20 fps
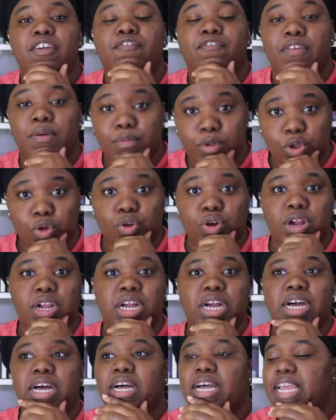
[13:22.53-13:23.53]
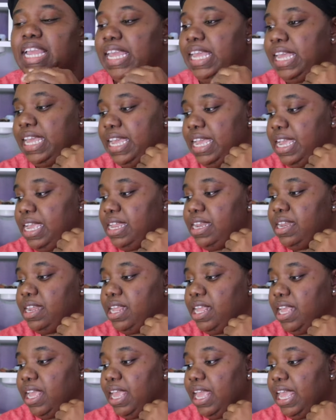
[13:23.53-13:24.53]
from Laura
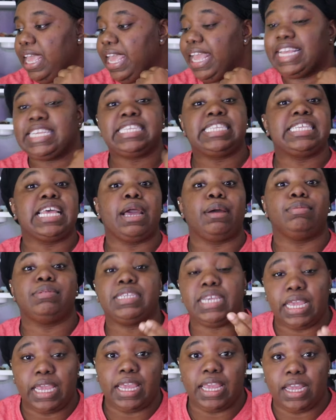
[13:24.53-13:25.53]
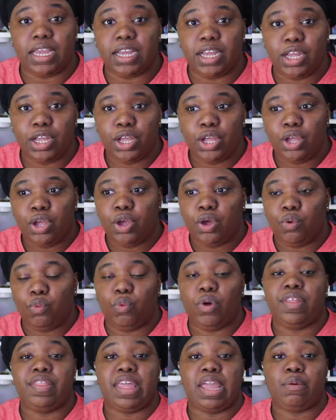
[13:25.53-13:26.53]
in accepting
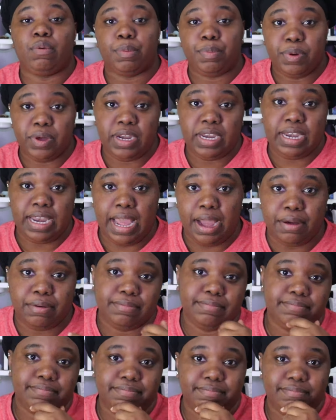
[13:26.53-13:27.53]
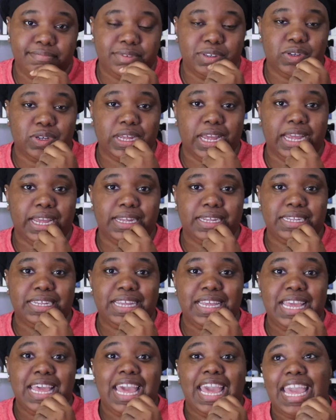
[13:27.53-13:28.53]
what they were putting out. Okay?
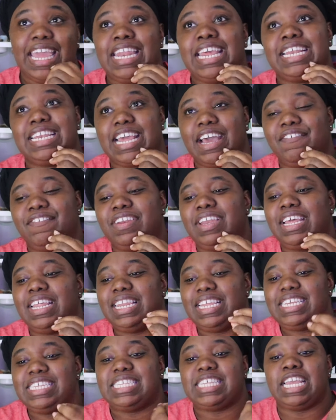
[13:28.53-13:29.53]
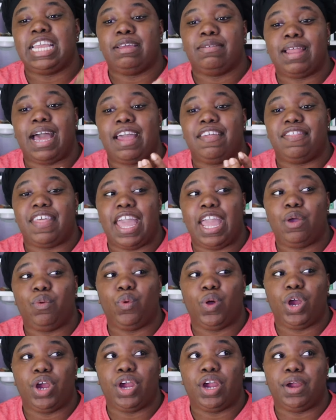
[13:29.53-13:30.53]
And it definitely seemed like they
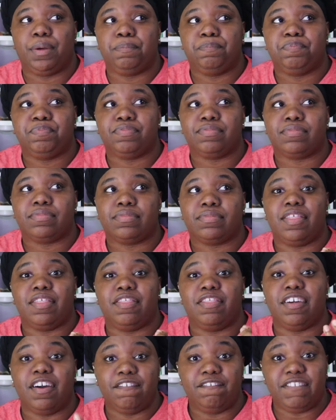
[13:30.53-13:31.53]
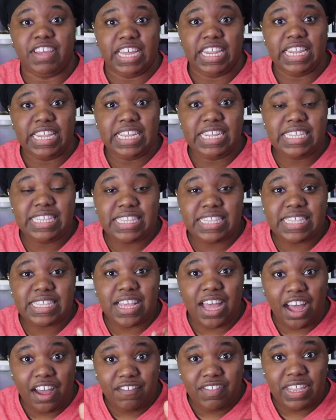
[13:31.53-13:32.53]
were the villains
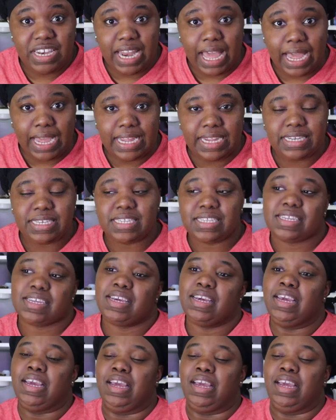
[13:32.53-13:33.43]
of the night.